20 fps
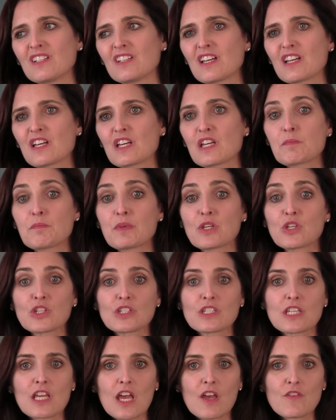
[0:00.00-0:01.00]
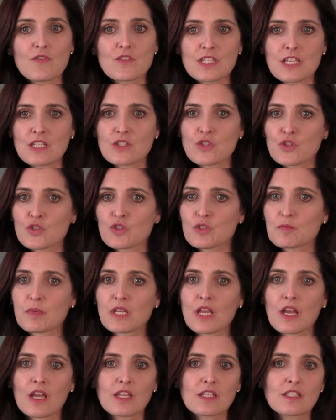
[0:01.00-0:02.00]
It'd be good to have sensors
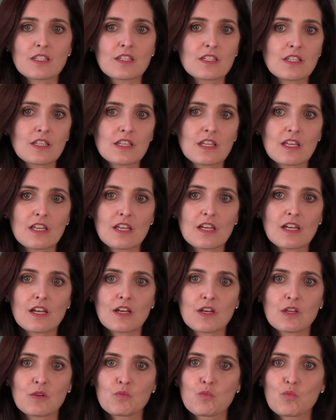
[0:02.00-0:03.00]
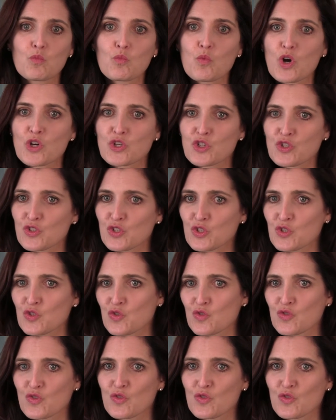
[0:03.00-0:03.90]
behind washers and